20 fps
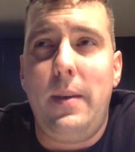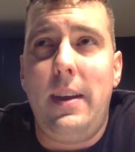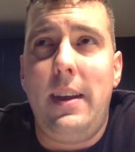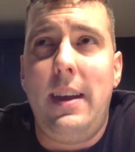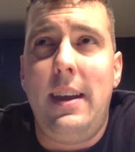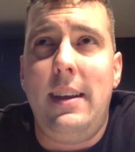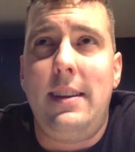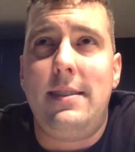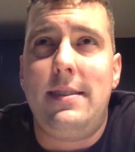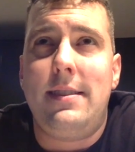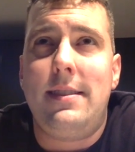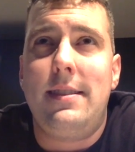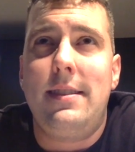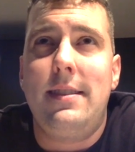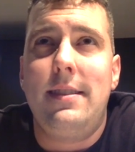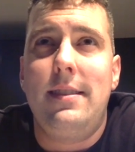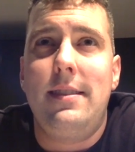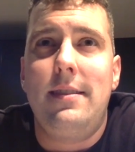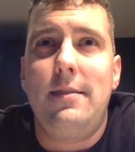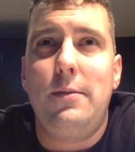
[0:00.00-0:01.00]

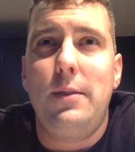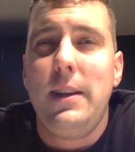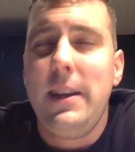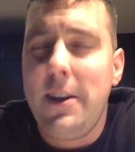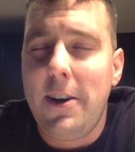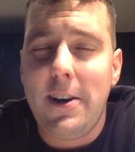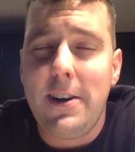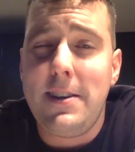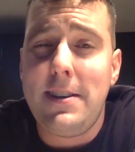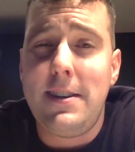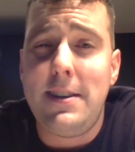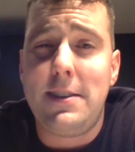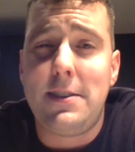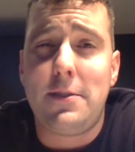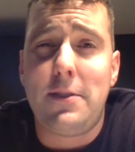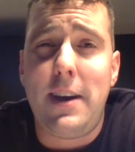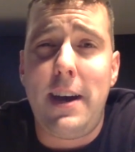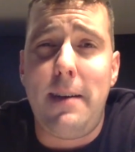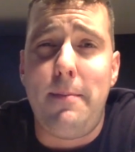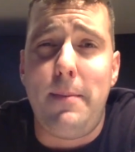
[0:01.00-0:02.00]
it's really hard to
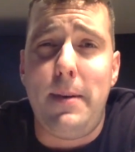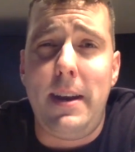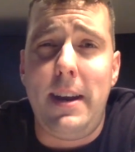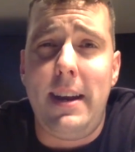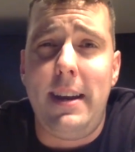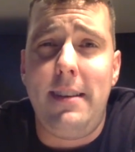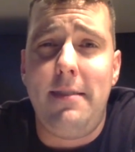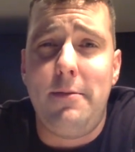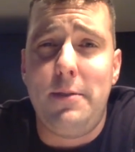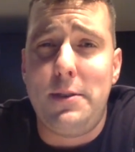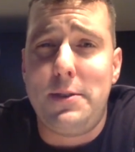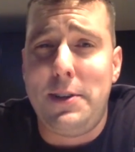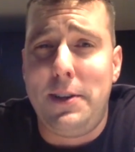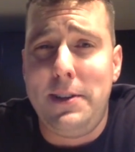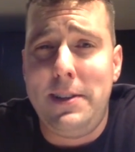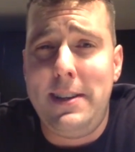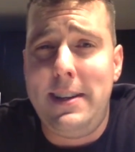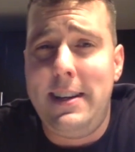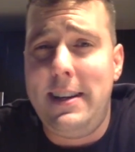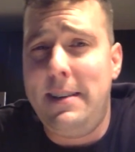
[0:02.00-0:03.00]
describe, but it
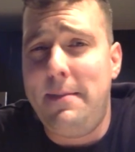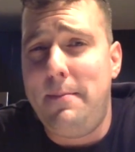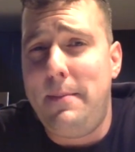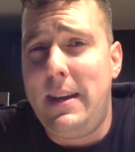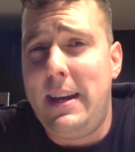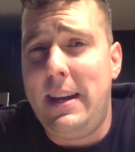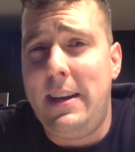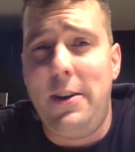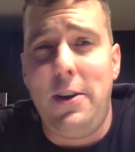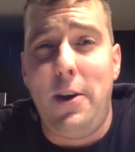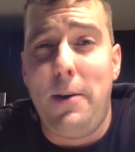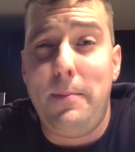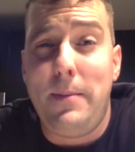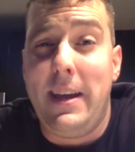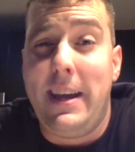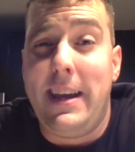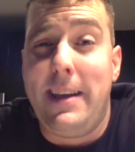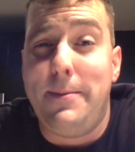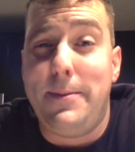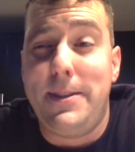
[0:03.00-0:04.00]
resulted in me not
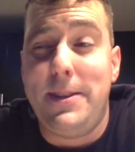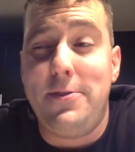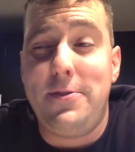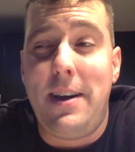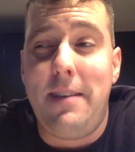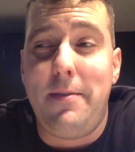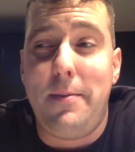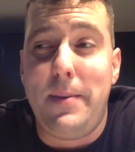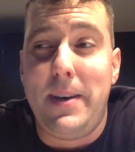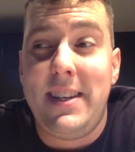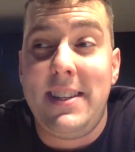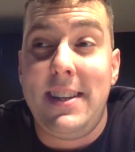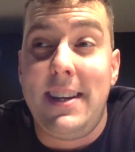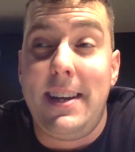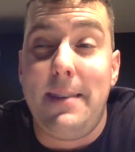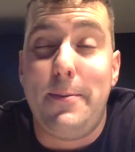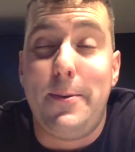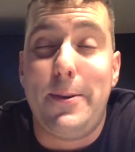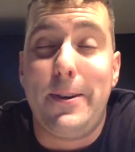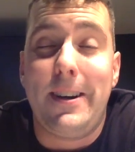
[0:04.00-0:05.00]
being able to drive a bus
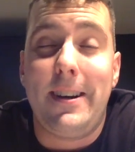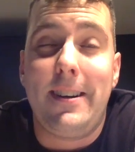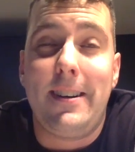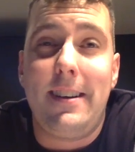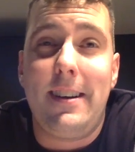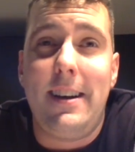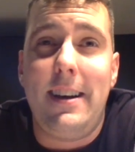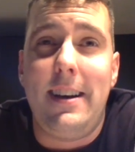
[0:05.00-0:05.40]
anymore.